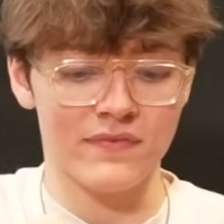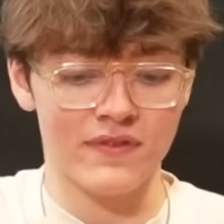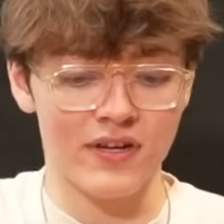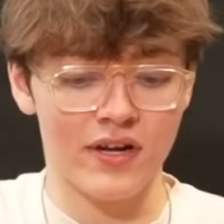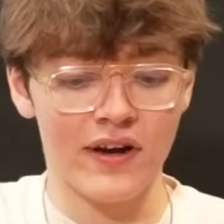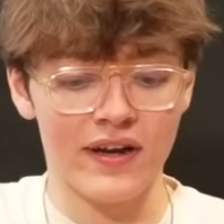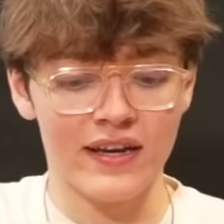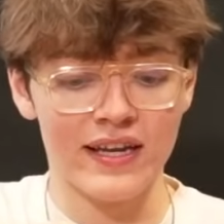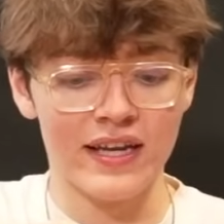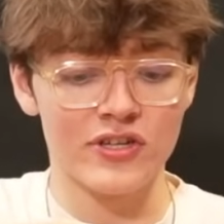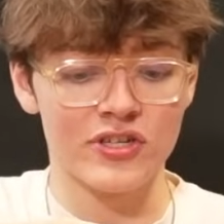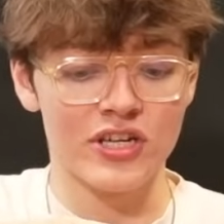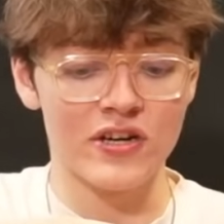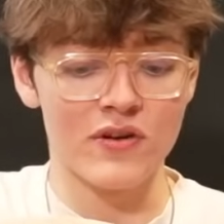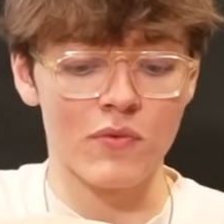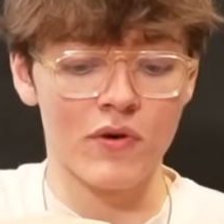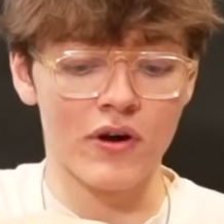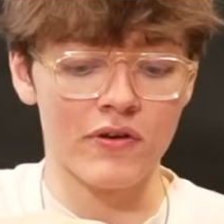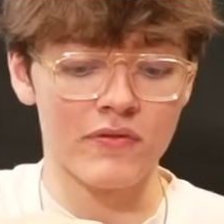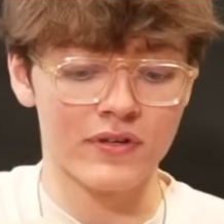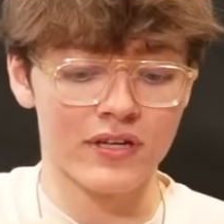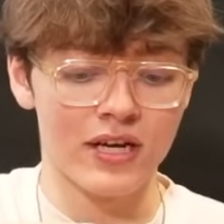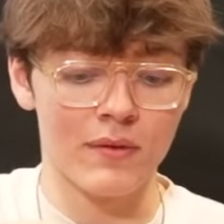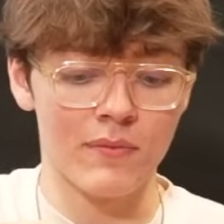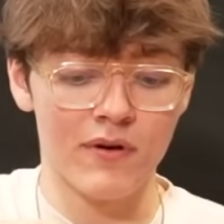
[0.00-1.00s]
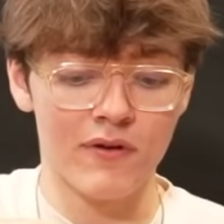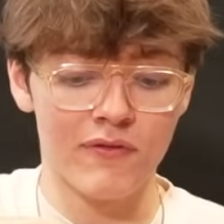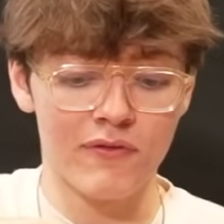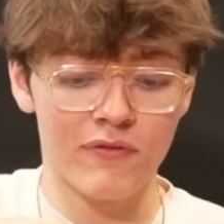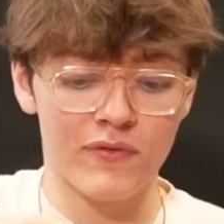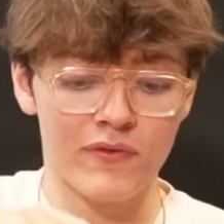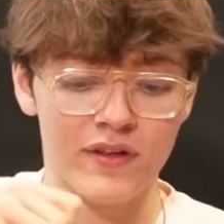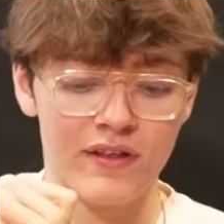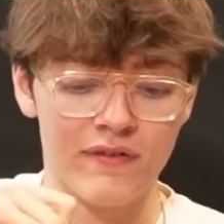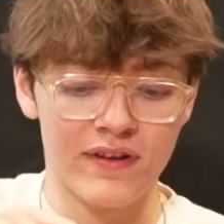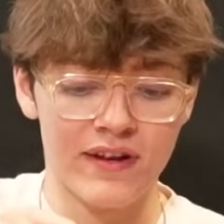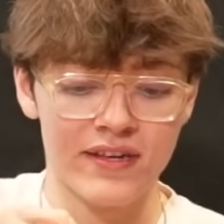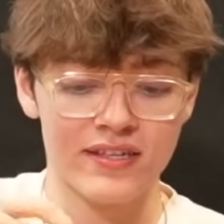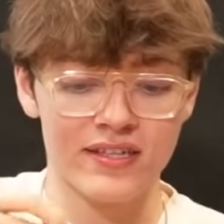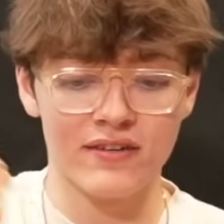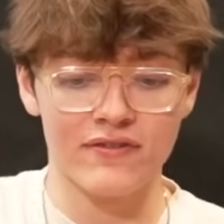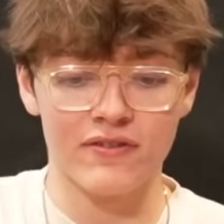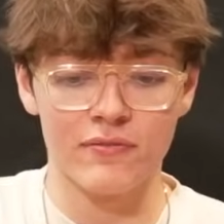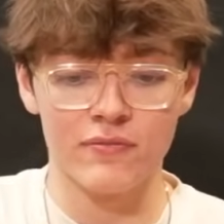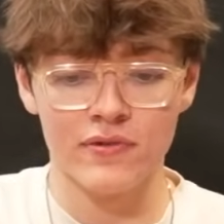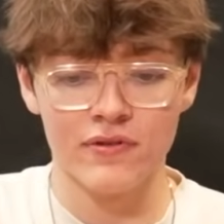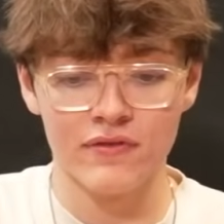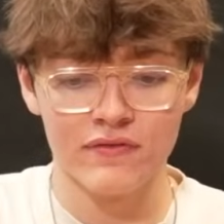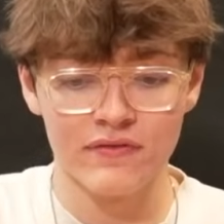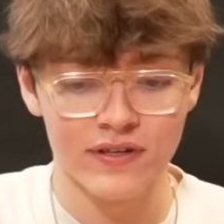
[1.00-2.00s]
Oh, I literally won't come off unless I
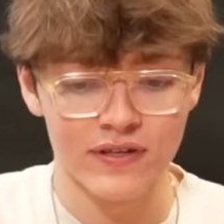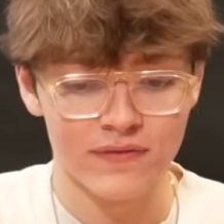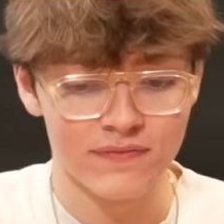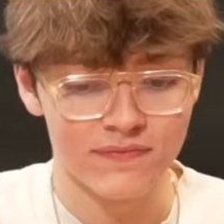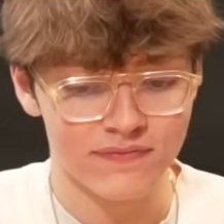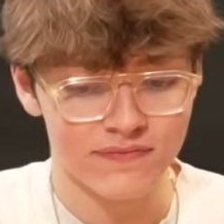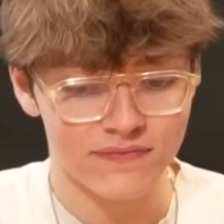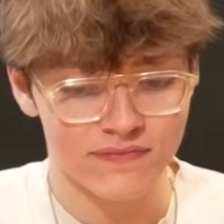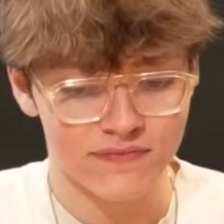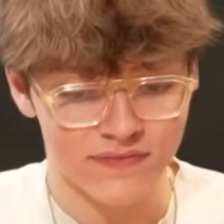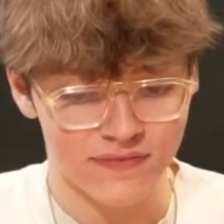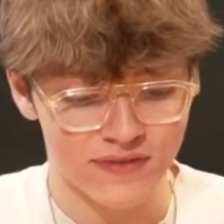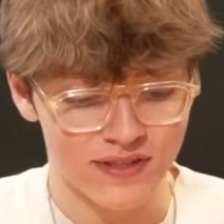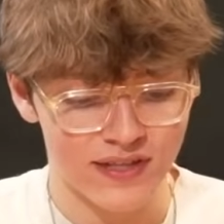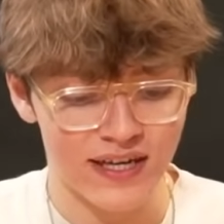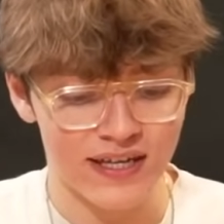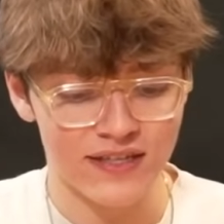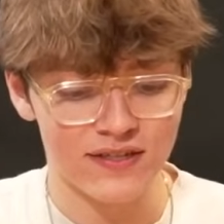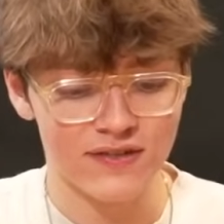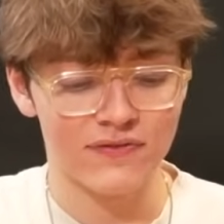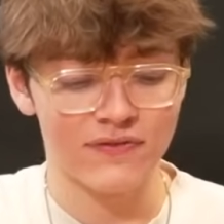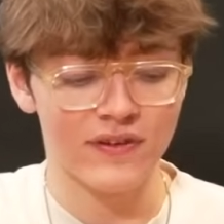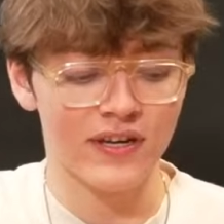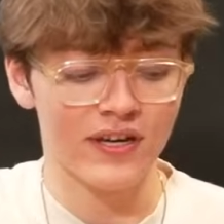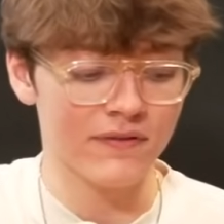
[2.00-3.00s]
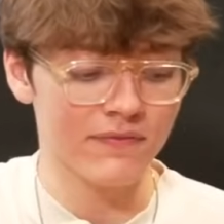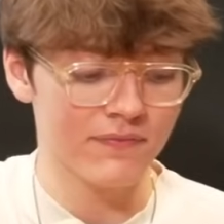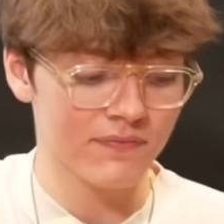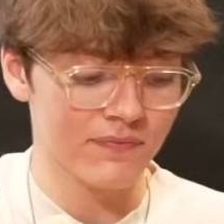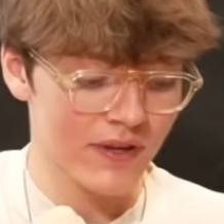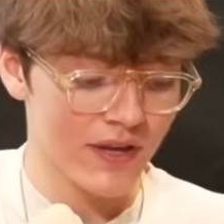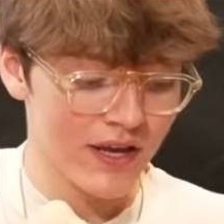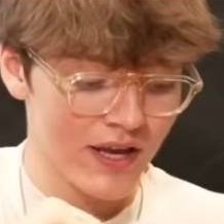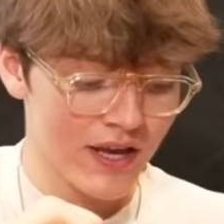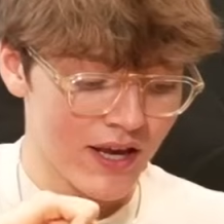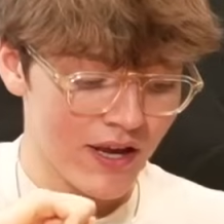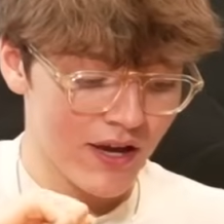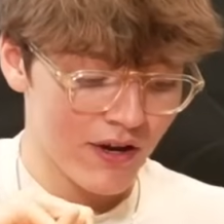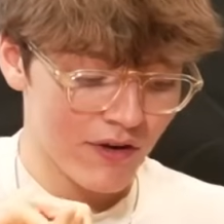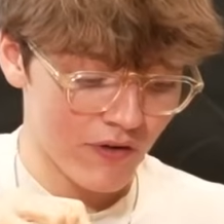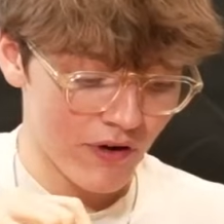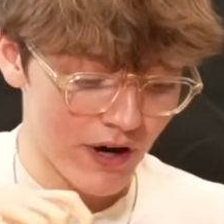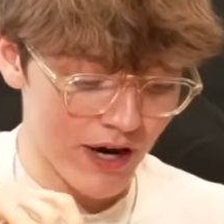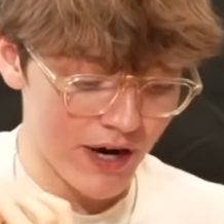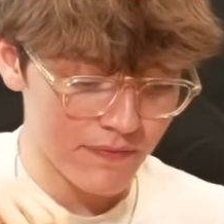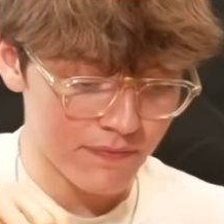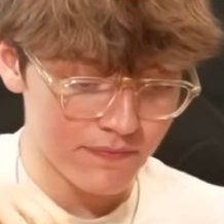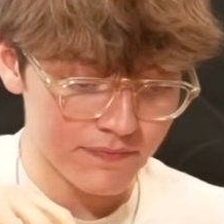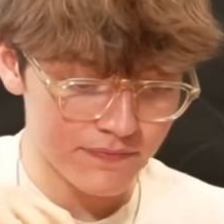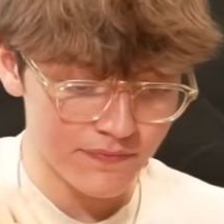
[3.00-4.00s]
remove it. That's mm -hmm. fine.
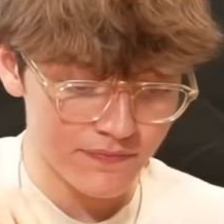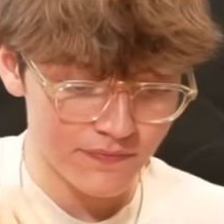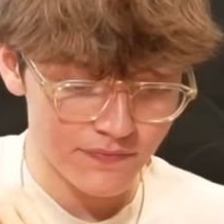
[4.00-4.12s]
Right.